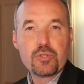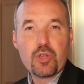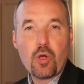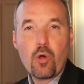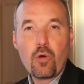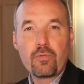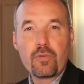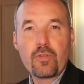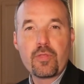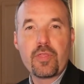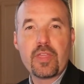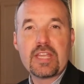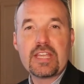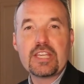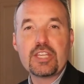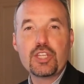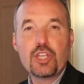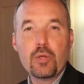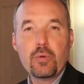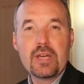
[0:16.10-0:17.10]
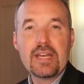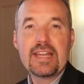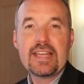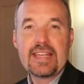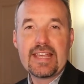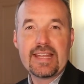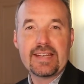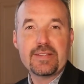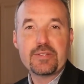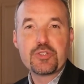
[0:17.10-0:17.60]
over the Unity
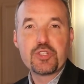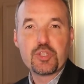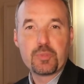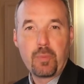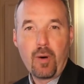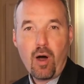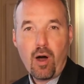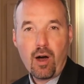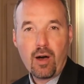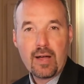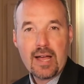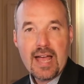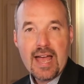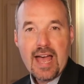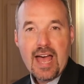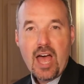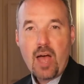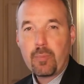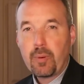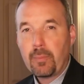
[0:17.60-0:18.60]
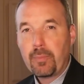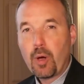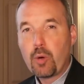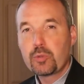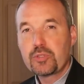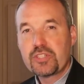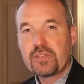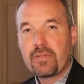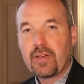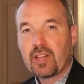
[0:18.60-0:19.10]
Inn and Spa, a
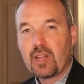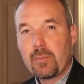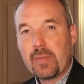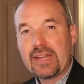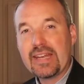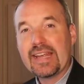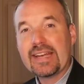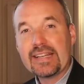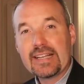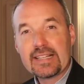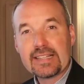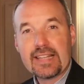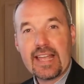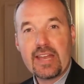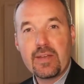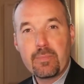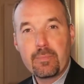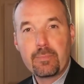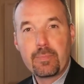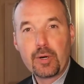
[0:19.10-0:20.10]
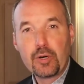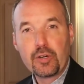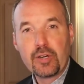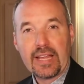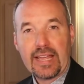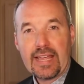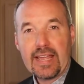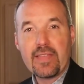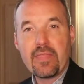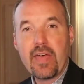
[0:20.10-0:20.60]
proposed development in Glen
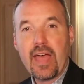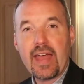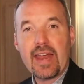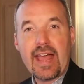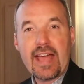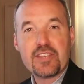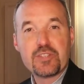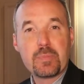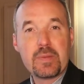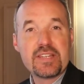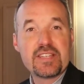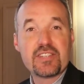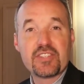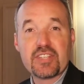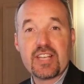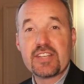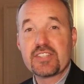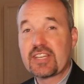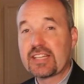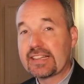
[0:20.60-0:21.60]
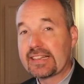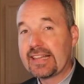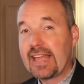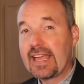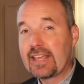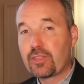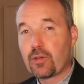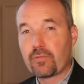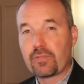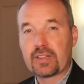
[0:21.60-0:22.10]
Burnie that has been discussed at
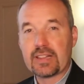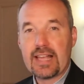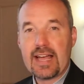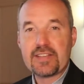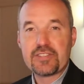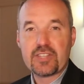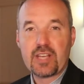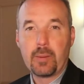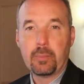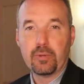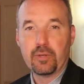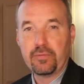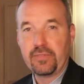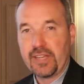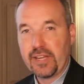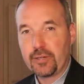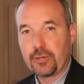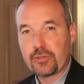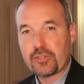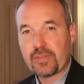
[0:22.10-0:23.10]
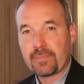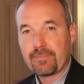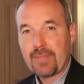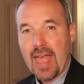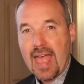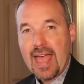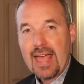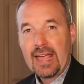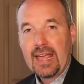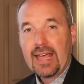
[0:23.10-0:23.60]
length over the last couple of years.
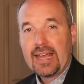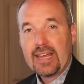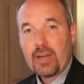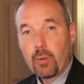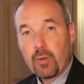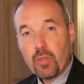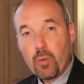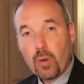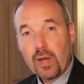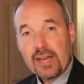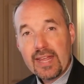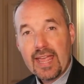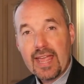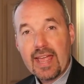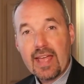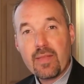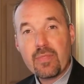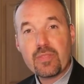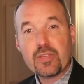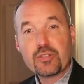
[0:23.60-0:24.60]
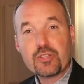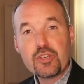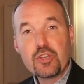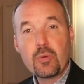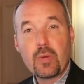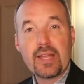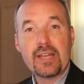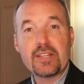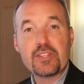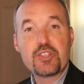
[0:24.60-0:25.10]
Now, on the one hand, this
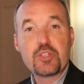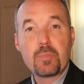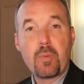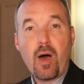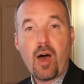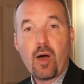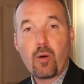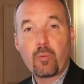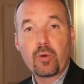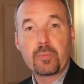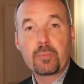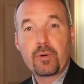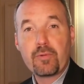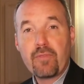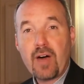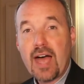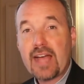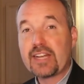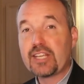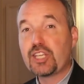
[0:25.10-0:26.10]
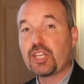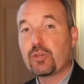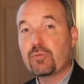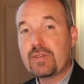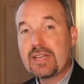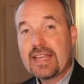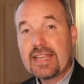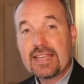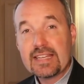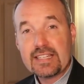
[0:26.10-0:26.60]
new inn and spa would provide a
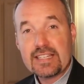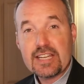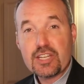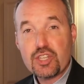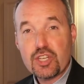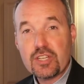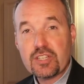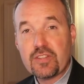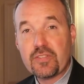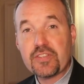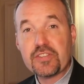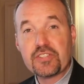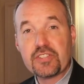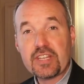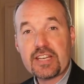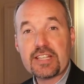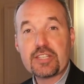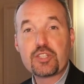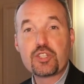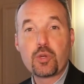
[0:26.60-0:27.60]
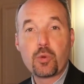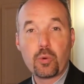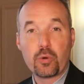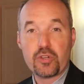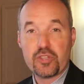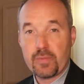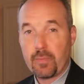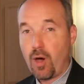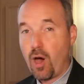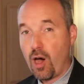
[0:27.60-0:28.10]
unique addition to the city's
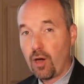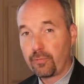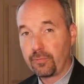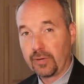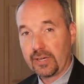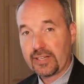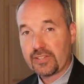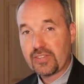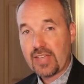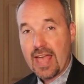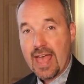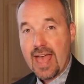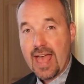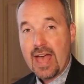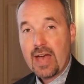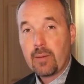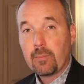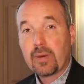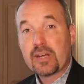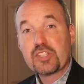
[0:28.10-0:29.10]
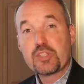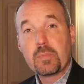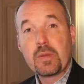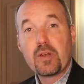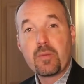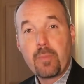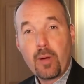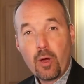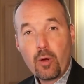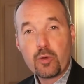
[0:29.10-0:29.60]
tourism offerings, but it's been
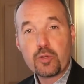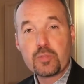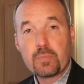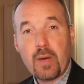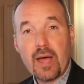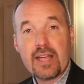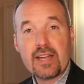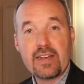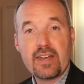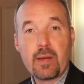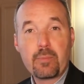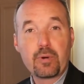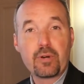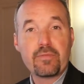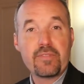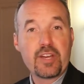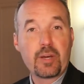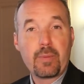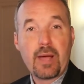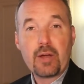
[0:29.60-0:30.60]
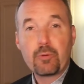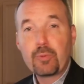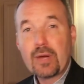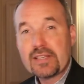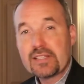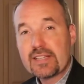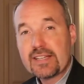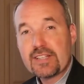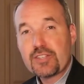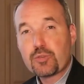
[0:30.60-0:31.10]
opposed by a number of nearby
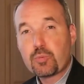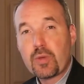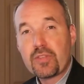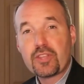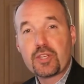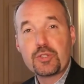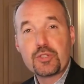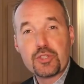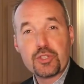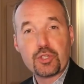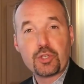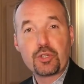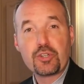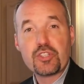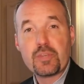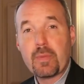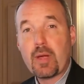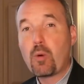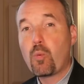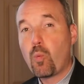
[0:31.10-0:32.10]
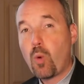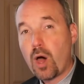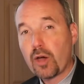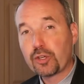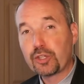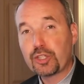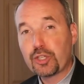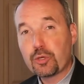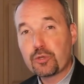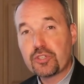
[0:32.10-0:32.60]
residents with concerns about
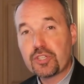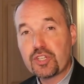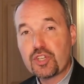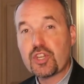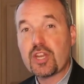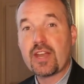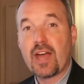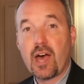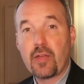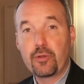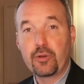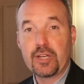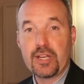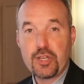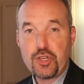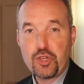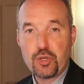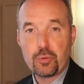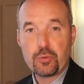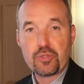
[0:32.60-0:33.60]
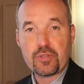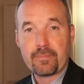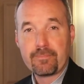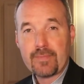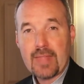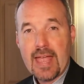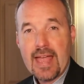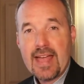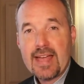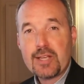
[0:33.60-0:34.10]
water usage and other issues.
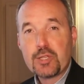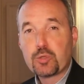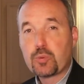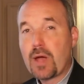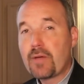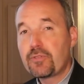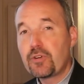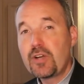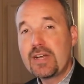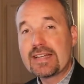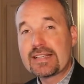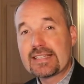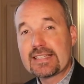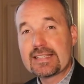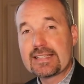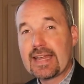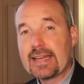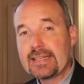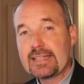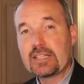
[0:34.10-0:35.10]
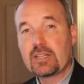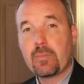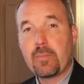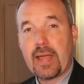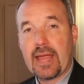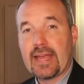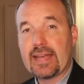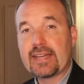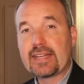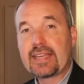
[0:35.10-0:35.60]
So after an extended
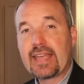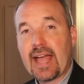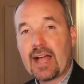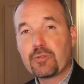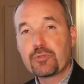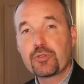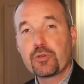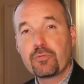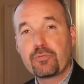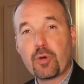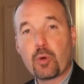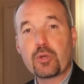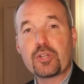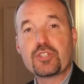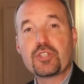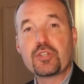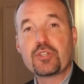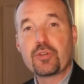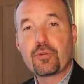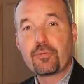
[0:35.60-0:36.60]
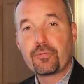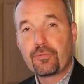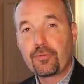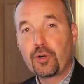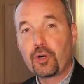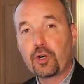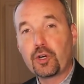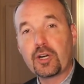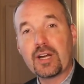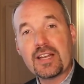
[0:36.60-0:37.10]
debate, council voted to
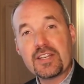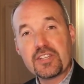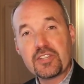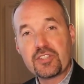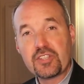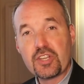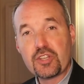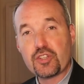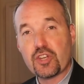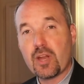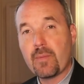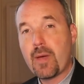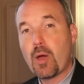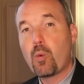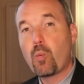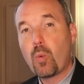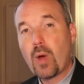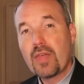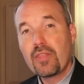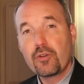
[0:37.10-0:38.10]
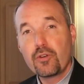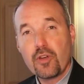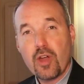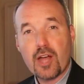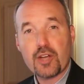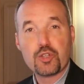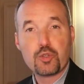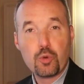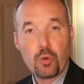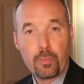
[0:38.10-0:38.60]
defer a decision about whether or
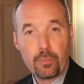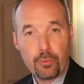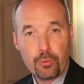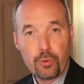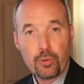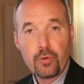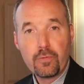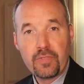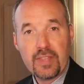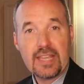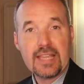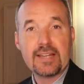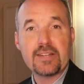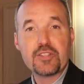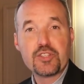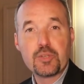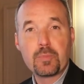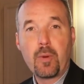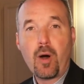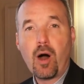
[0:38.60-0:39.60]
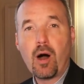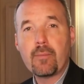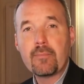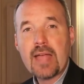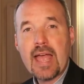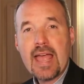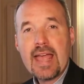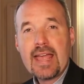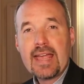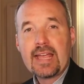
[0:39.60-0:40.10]
not to approve the inn and spa
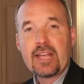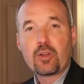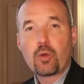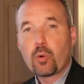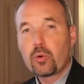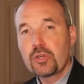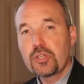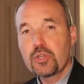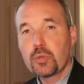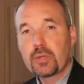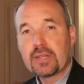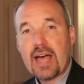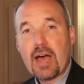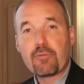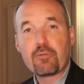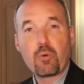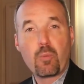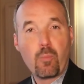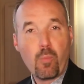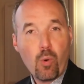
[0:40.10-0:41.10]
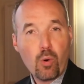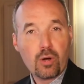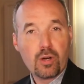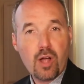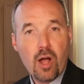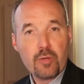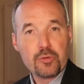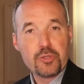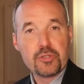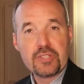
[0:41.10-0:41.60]
in order to allow for more
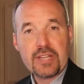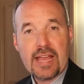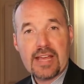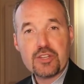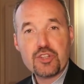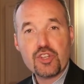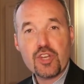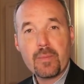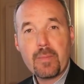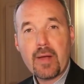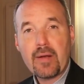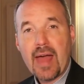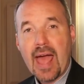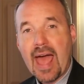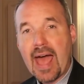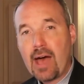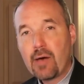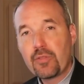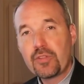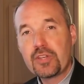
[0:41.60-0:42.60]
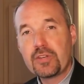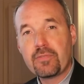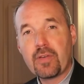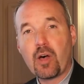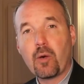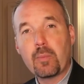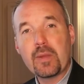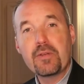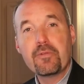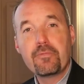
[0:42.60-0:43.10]
consultation about how the
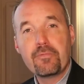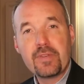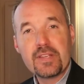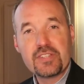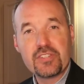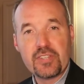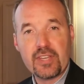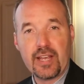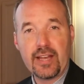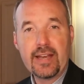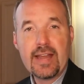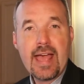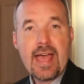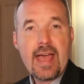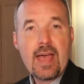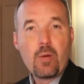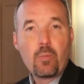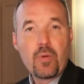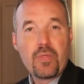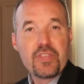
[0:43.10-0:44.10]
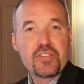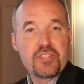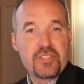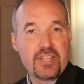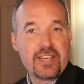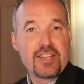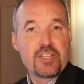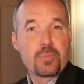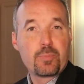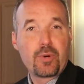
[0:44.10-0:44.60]
development fits in with the
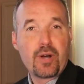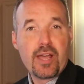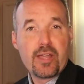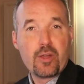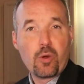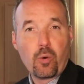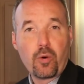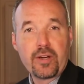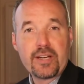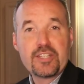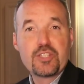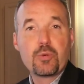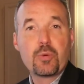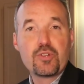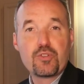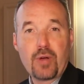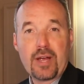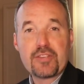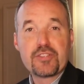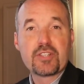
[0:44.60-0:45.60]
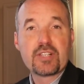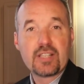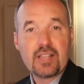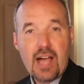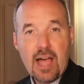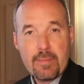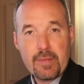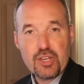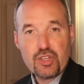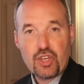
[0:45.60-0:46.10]
city's priority to address
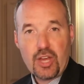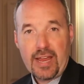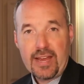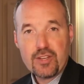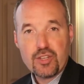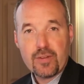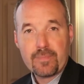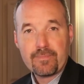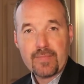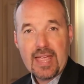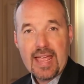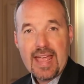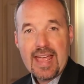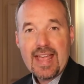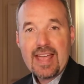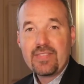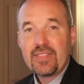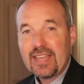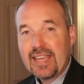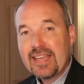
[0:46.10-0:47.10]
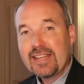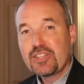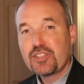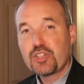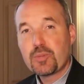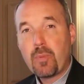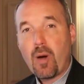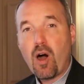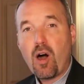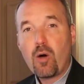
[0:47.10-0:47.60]
climate change. The inn and
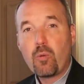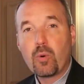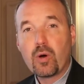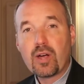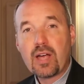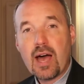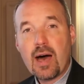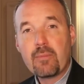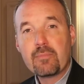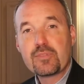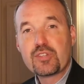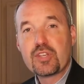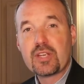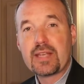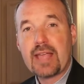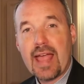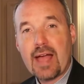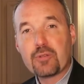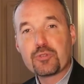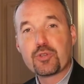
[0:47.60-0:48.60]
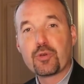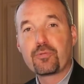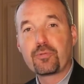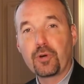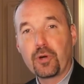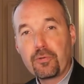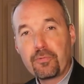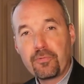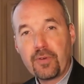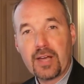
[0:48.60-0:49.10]
spa will come to council
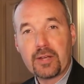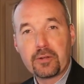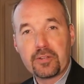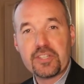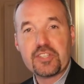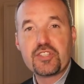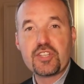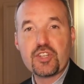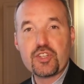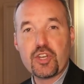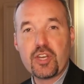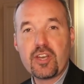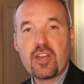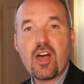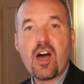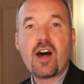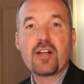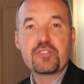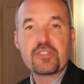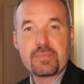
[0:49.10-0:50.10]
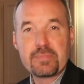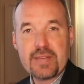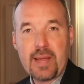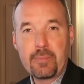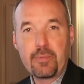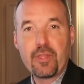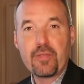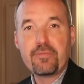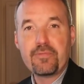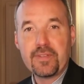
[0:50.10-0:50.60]
for a final decision on
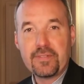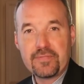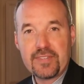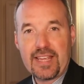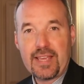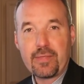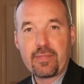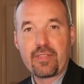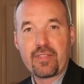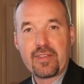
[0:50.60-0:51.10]
September the 15th.